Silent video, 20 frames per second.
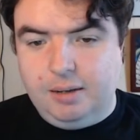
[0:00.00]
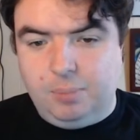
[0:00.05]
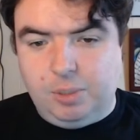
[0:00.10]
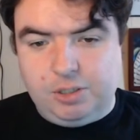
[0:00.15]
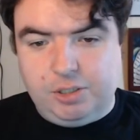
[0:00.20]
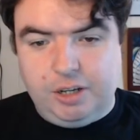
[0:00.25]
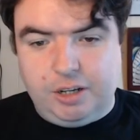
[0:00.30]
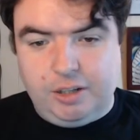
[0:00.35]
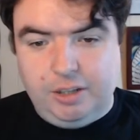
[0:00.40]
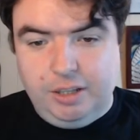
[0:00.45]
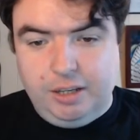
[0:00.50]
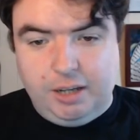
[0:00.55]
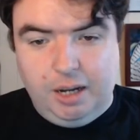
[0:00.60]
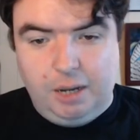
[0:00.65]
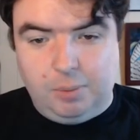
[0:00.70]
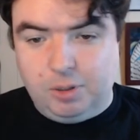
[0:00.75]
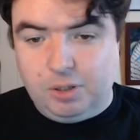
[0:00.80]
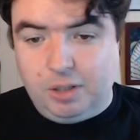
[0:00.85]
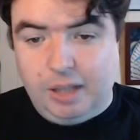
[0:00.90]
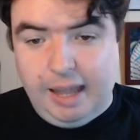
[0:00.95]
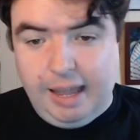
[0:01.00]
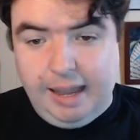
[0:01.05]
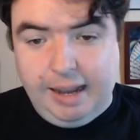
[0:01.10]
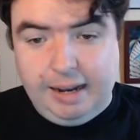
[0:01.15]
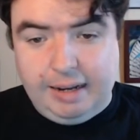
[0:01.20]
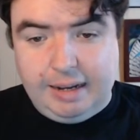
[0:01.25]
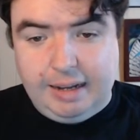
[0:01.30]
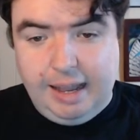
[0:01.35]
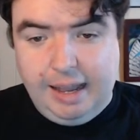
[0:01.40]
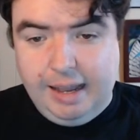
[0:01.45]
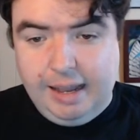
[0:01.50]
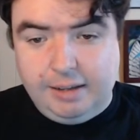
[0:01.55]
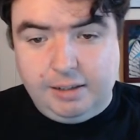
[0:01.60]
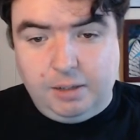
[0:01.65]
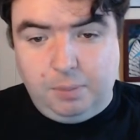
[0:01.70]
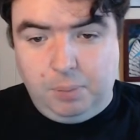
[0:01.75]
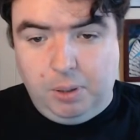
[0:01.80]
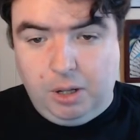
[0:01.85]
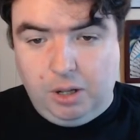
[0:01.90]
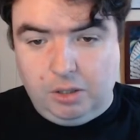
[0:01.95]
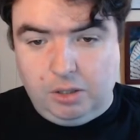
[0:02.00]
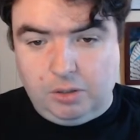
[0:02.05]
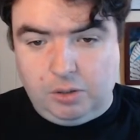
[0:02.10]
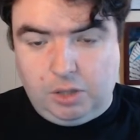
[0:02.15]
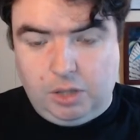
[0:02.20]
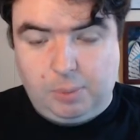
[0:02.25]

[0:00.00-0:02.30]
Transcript: particularly Clubber Lang and Apollo